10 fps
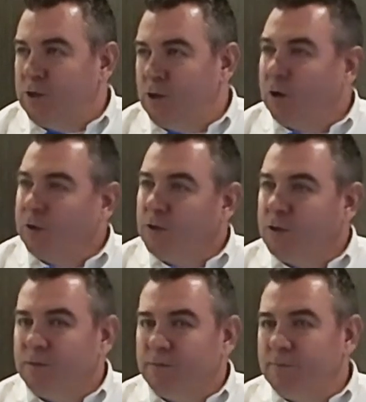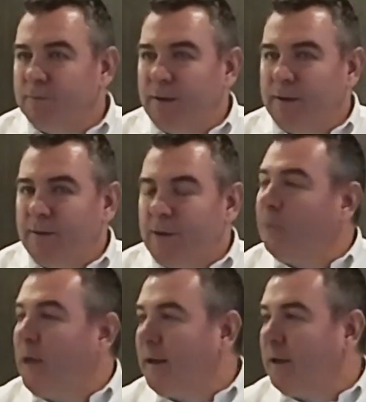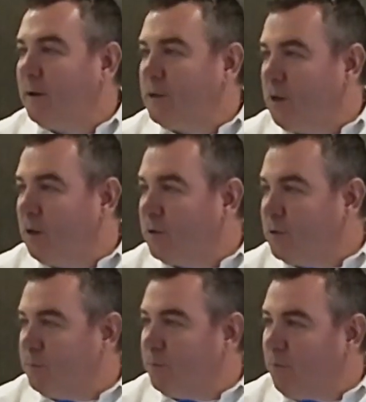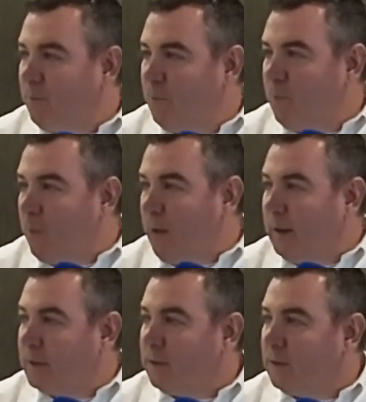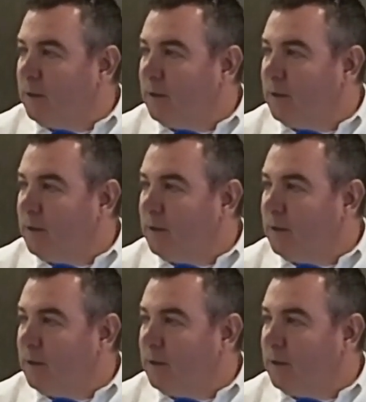not as, the uptake on it is not as big as it